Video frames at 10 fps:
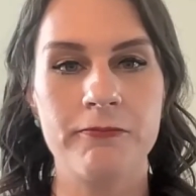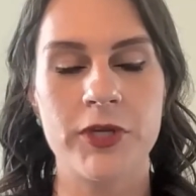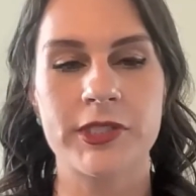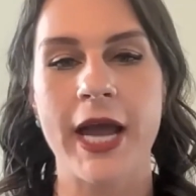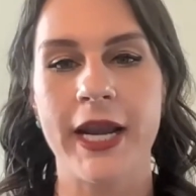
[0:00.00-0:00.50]

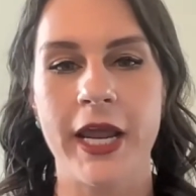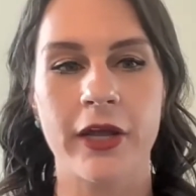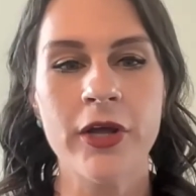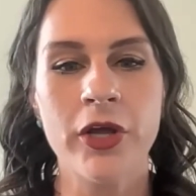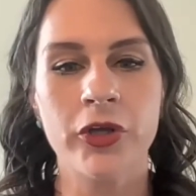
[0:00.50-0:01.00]

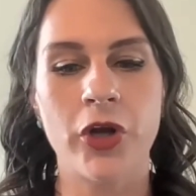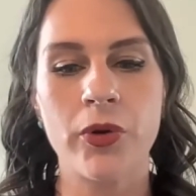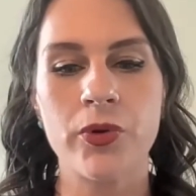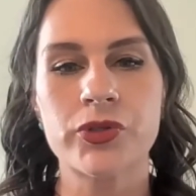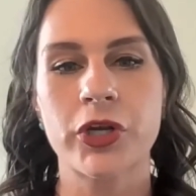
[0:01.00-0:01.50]
deciding,
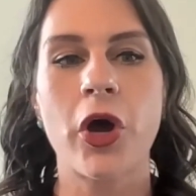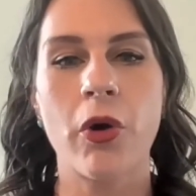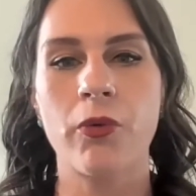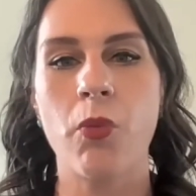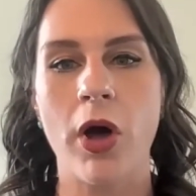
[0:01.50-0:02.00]
who's going to
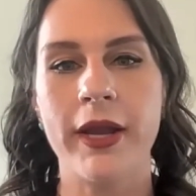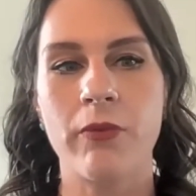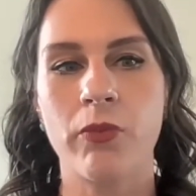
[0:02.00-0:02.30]
own what.